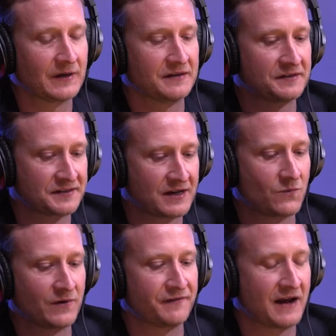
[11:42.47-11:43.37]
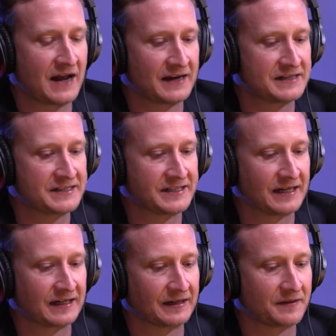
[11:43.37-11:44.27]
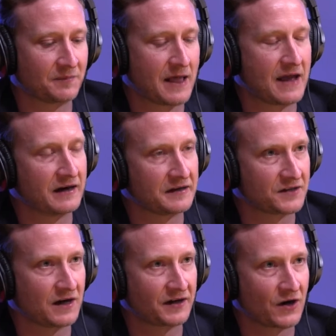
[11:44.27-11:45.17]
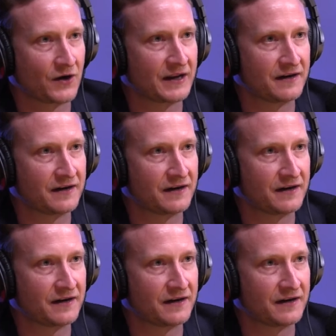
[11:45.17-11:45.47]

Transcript: As I said, we've had uh, the planning and design code